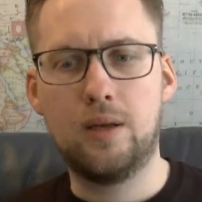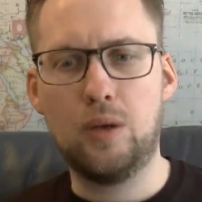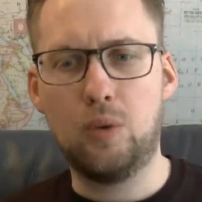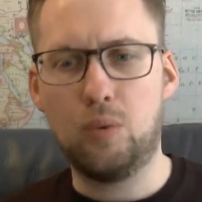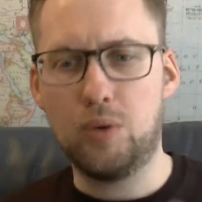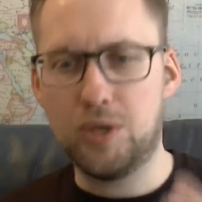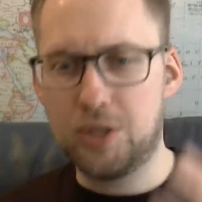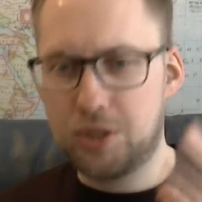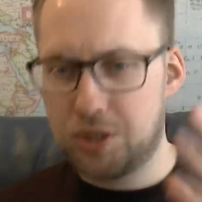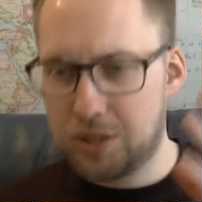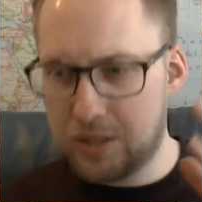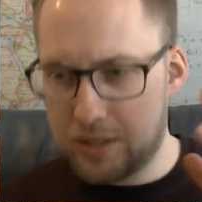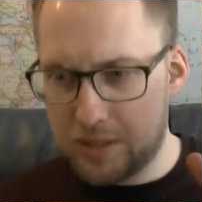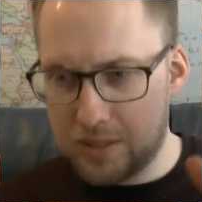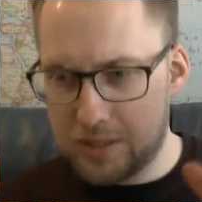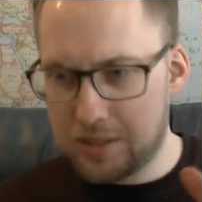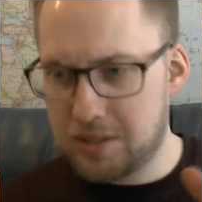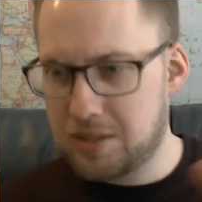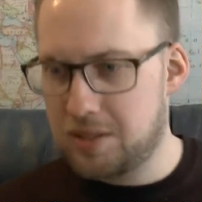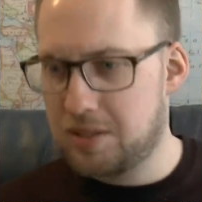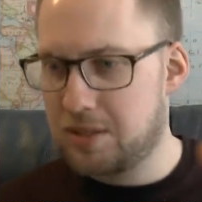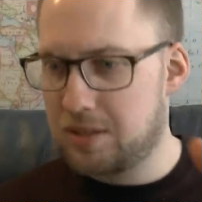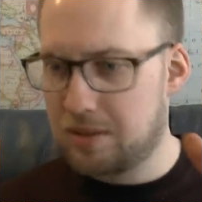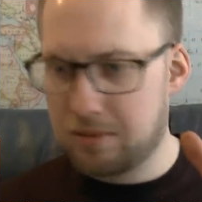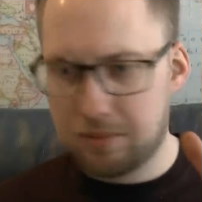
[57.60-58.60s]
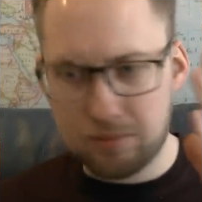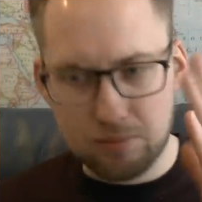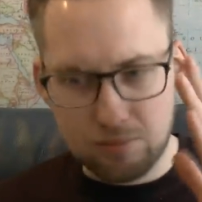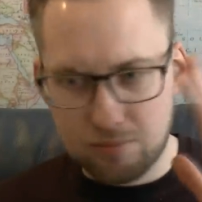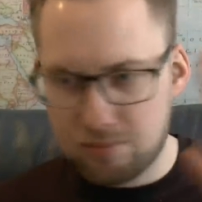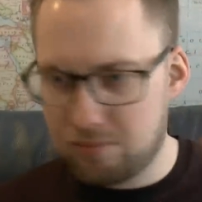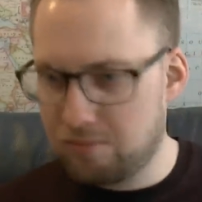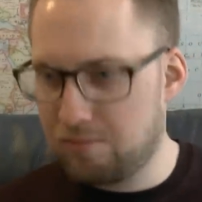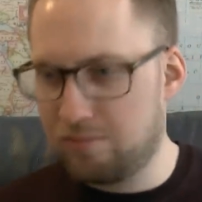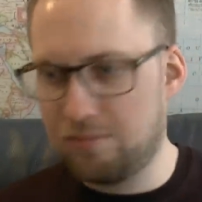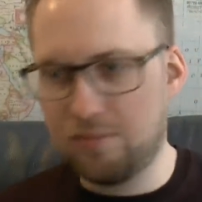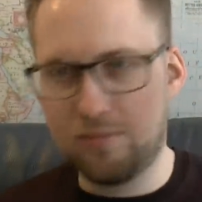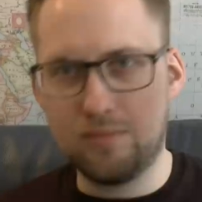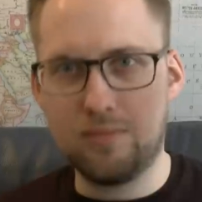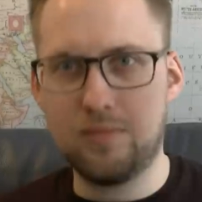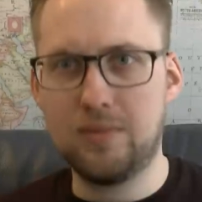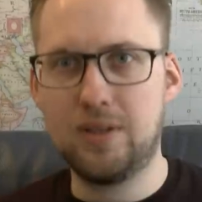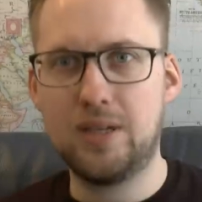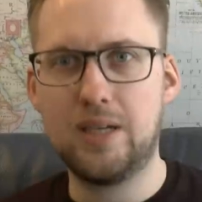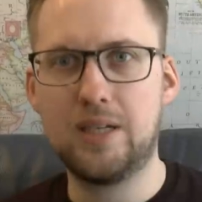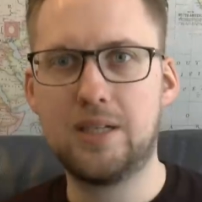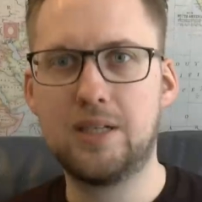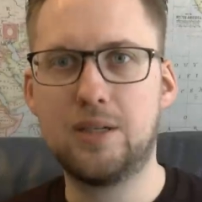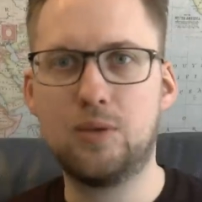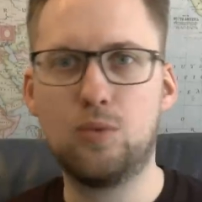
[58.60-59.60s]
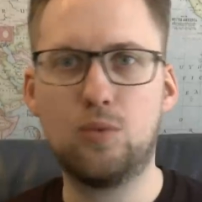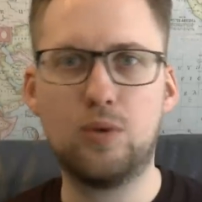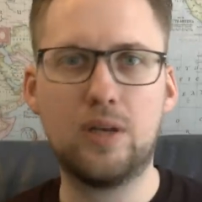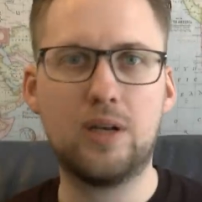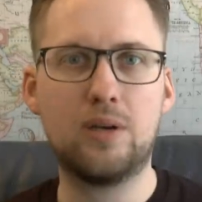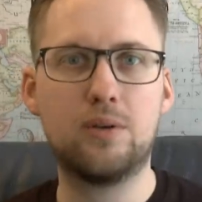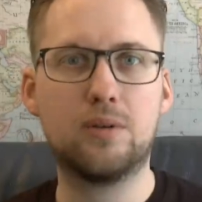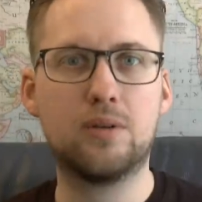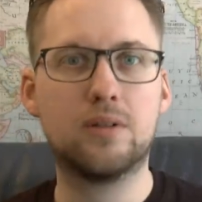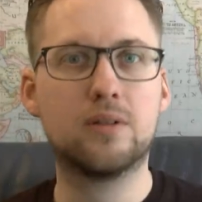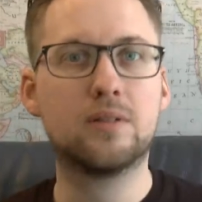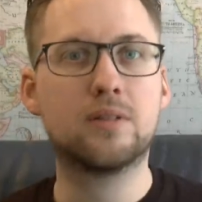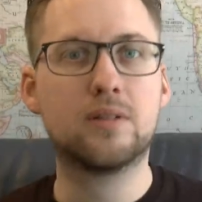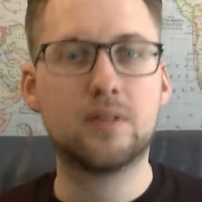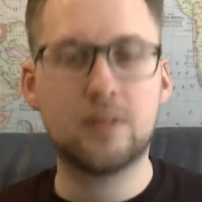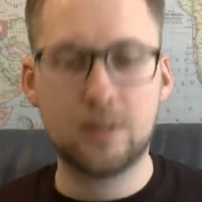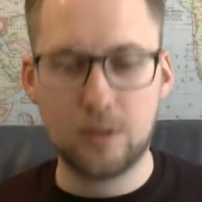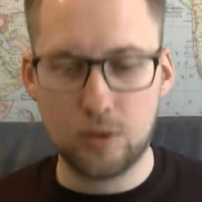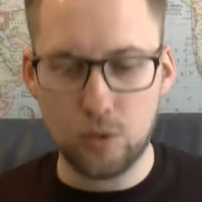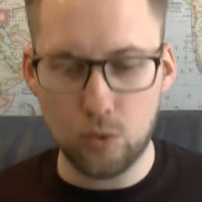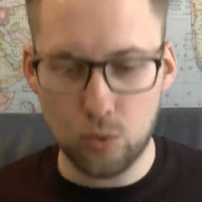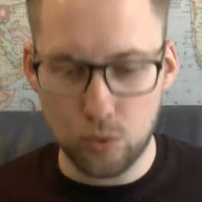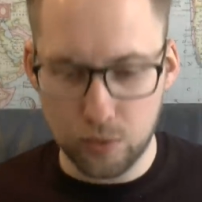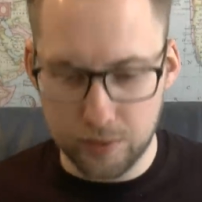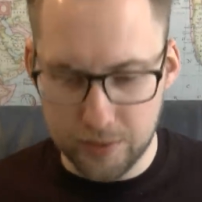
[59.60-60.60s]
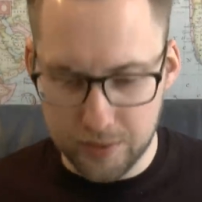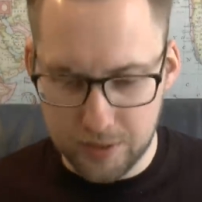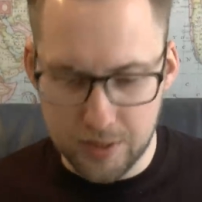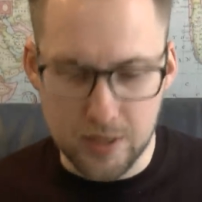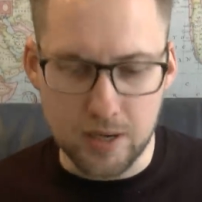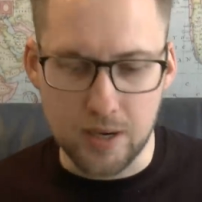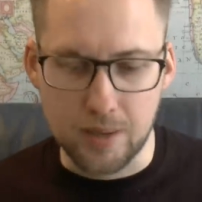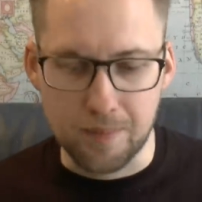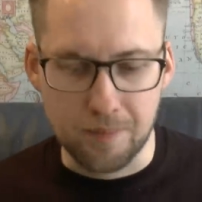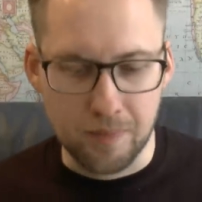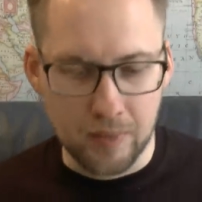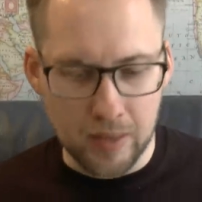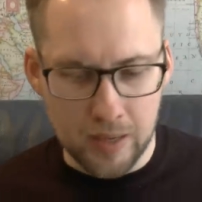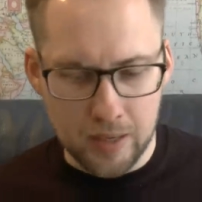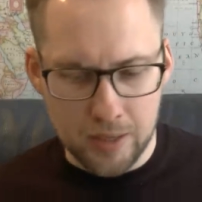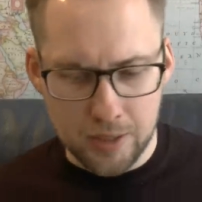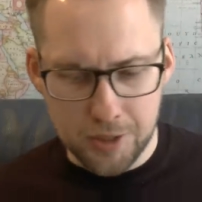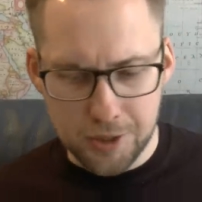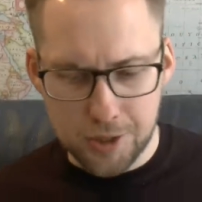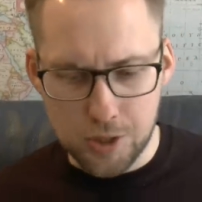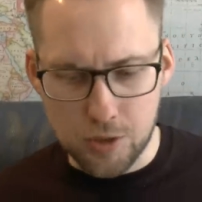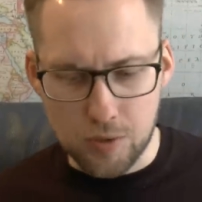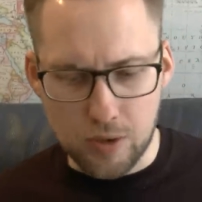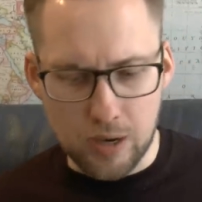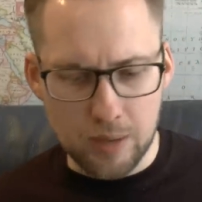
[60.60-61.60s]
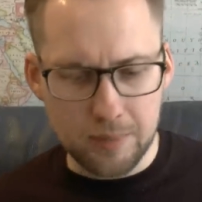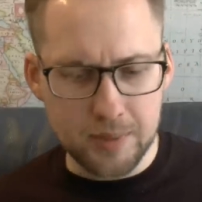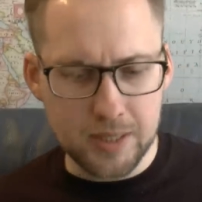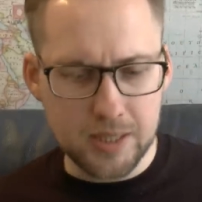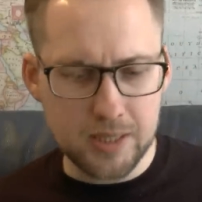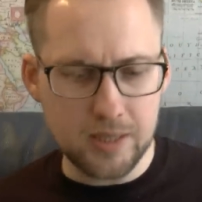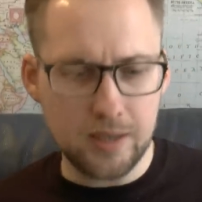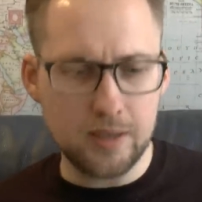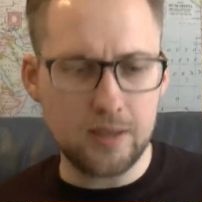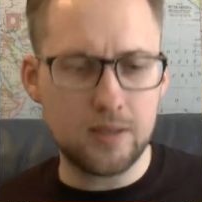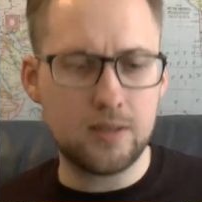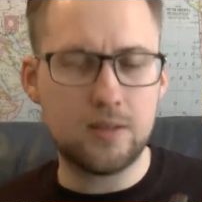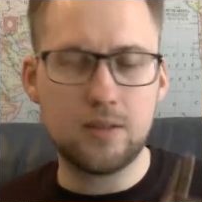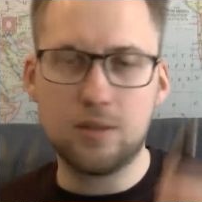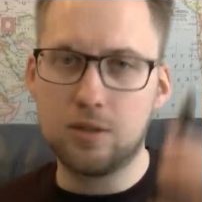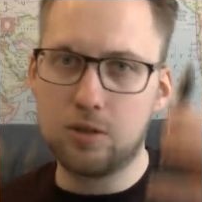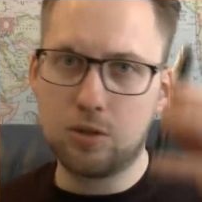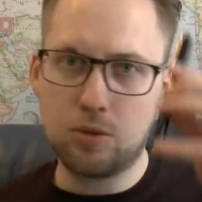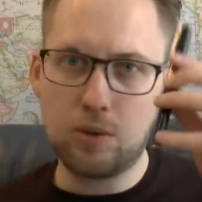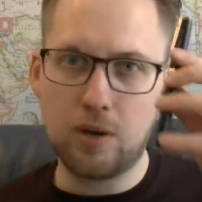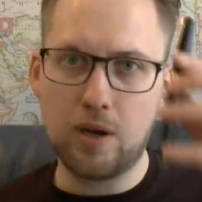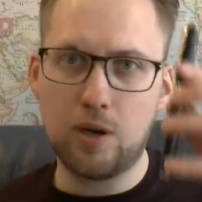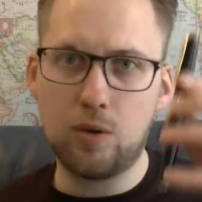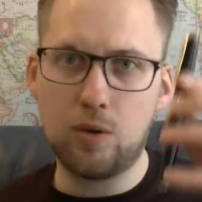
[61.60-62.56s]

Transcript: which is getting rarer all the time. So I'm excited to try